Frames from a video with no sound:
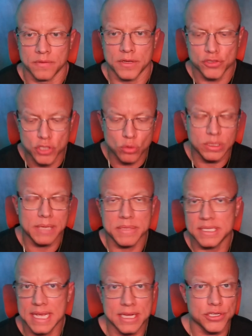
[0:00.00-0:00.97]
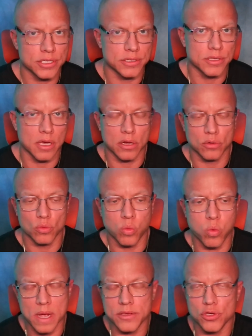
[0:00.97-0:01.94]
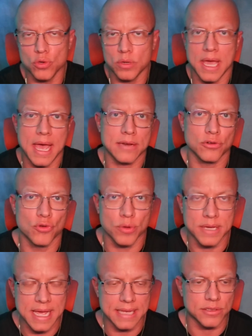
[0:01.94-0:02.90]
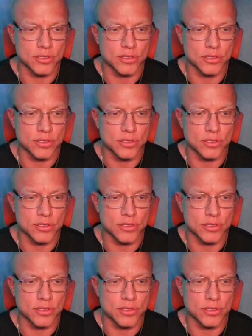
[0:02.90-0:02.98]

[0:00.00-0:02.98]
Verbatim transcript: There's no limitations on what you can create.